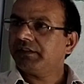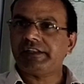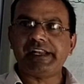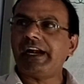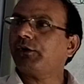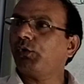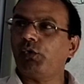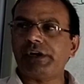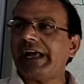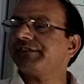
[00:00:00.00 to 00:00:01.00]
There are
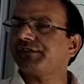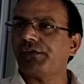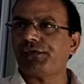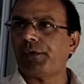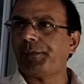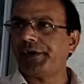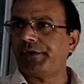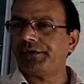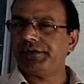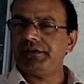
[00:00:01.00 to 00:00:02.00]
two types of
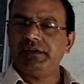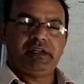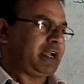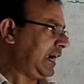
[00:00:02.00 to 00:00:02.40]
operon,